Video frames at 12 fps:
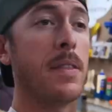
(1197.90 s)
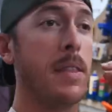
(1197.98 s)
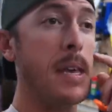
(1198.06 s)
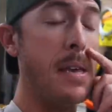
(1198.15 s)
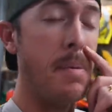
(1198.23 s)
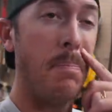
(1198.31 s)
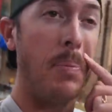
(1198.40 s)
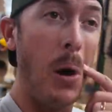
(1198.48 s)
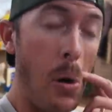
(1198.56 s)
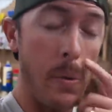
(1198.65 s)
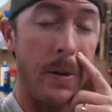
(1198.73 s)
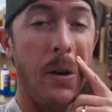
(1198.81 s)
The
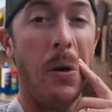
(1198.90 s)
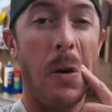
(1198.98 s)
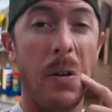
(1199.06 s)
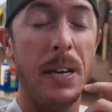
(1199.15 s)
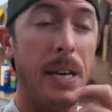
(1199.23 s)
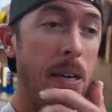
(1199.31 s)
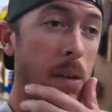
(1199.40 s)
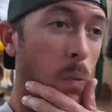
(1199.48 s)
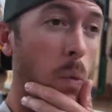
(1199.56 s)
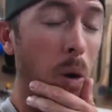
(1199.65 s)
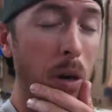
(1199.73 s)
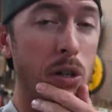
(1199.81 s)
boat, y'all, it
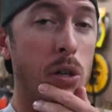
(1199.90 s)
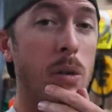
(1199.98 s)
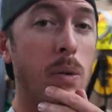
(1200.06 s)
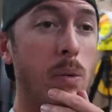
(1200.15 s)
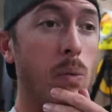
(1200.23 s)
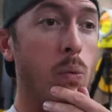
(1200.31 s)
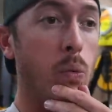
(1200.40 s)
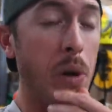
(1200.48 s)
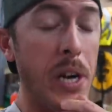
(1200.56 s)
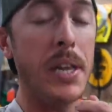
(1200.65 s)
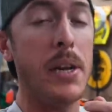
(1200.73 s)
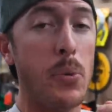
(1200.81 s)
worked
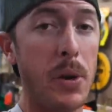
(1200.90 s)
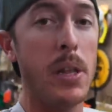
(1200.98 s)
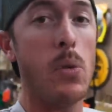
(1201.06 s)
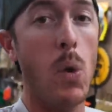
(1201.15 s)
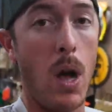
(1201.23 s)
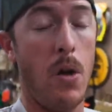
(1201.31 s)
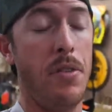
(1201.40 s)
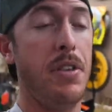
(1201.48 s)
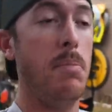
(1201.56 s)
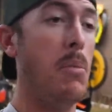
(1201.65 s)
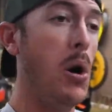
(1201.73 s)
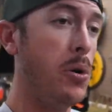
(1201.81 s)
really, really well.
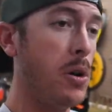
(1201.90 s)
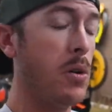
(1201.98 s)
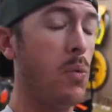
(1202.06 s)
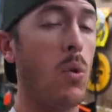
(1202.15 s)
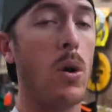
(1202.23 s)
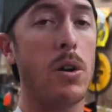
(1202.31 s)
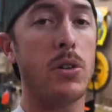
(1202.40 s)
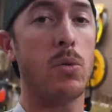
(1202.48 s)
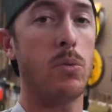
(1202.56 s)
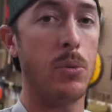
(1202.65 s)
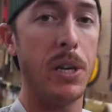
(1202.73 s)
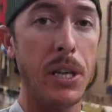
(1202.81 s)
The motor worked
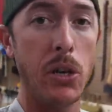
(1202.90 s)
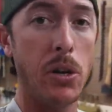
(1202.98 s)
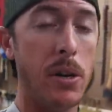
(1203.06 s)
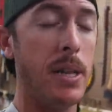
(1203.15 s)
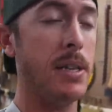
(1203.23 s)
really good.